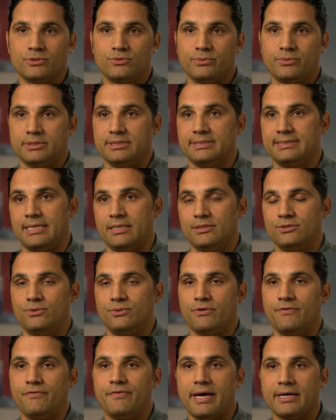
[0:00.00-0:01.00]
which we'd send to
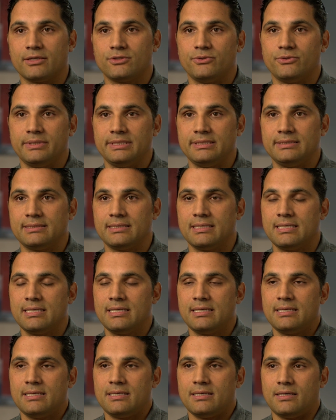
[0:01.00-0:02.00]
the factories,
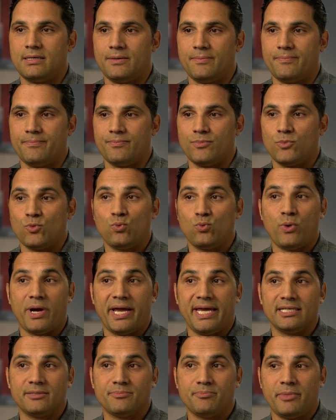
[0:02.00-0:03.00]
um,
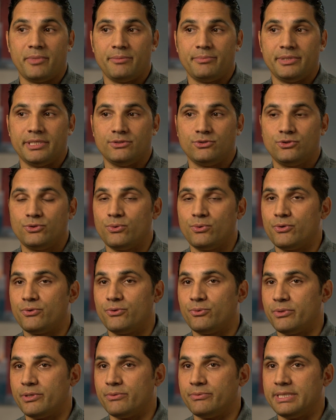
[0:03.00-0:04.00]
wait maybe two to
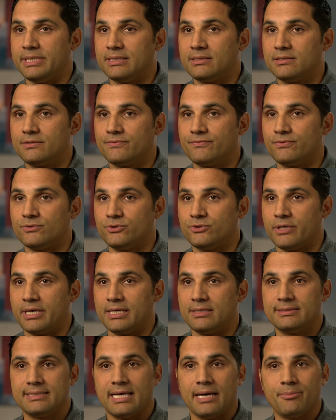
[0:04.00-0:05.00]
three weeks to get
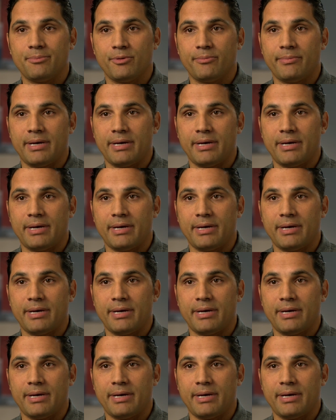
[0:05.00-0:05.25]
a sample